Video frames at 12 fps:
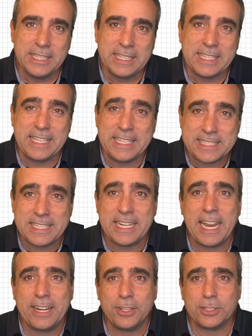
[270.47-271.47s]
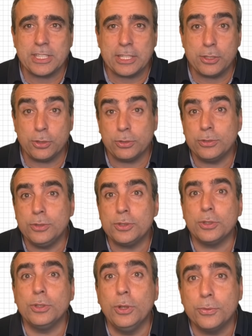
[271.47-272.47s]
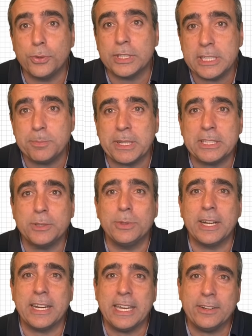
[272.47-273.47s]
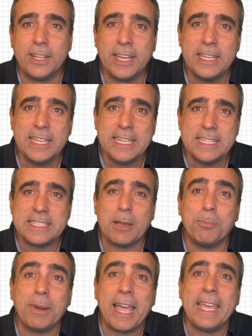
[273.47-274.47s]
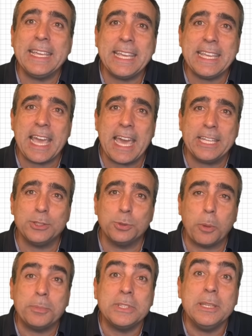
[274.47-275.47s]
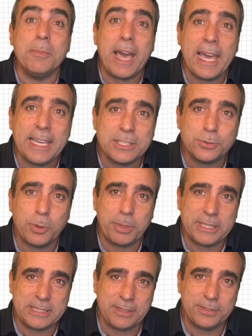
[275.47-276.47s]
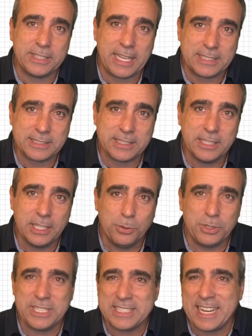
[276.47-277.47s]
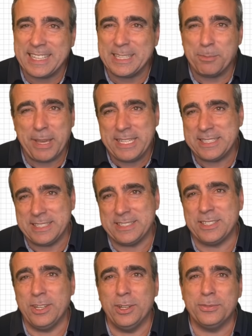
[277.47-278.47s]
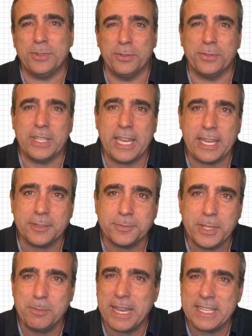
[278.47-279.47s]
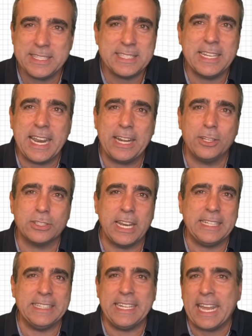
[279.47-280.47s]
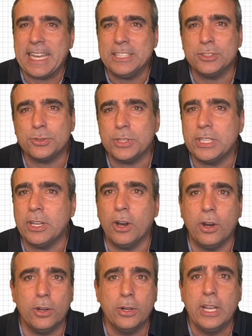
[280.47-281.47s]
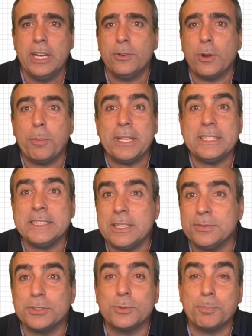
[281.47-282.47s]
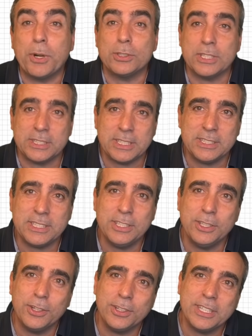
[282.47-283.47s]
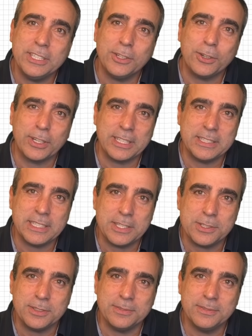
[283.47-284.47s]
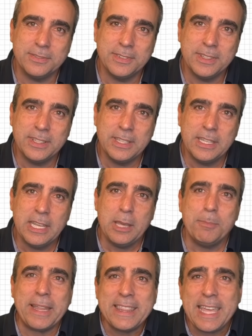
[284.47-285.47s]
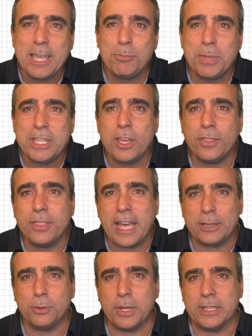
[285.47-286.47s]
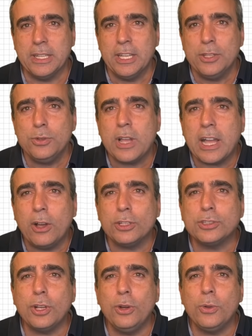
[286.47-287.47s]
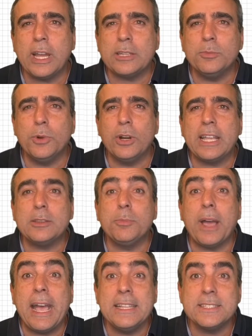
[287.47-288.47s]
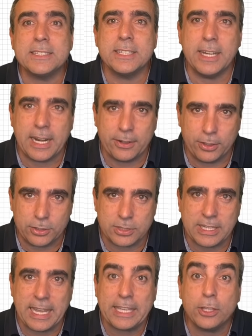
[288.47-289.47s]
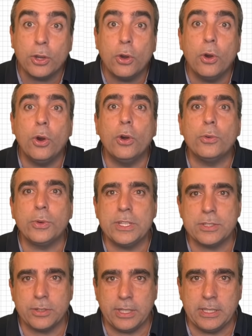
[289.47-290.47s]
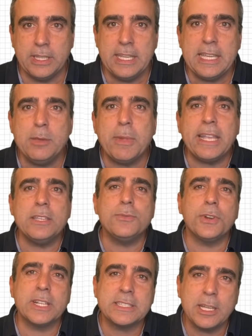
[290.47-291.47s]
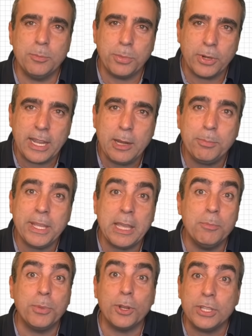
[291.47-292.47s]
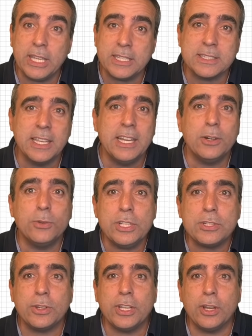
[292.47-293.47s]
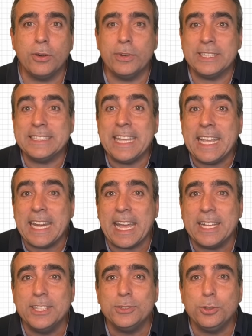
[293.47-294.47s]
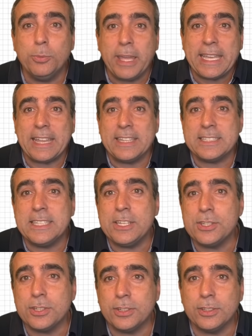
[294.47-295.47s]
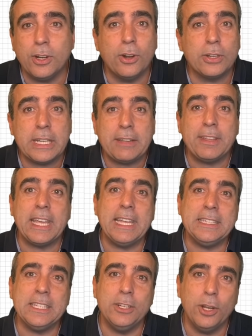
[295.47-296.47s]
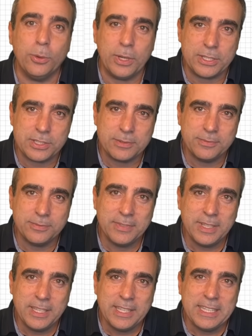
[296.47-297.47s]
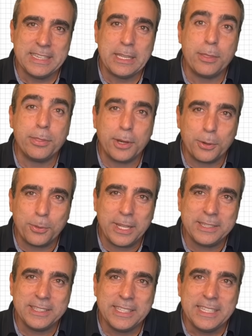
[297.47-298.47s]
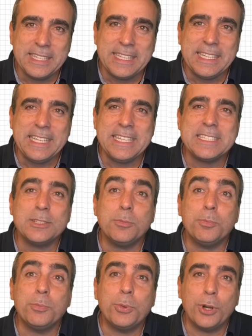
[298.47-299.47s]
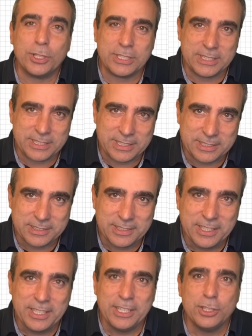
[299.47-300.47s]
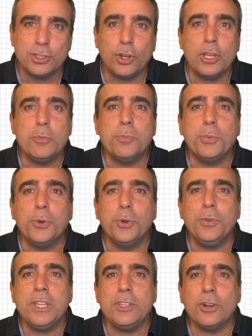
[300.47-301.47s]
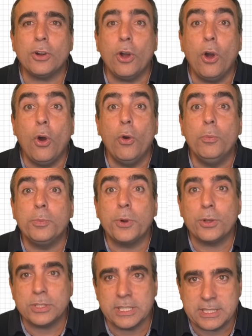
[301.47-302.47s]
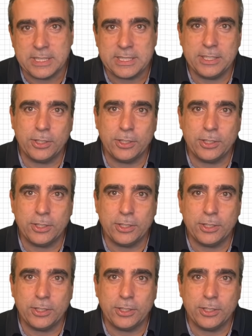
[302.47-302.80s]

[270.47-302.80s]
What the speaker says: Key scenarios that you should look for this particular area is applying AI to optimize repetitive tasks, which is like the basics of AI. Imagine scenarios like data entry or repetitive processes in your organization. But then beyond that one, you can also look at more advanced scenarios like co-reasoning. Imagine, for example, helping employees reasoning over data to make a decision or navigating knowledge. The third one is processes. So improving your own processes in the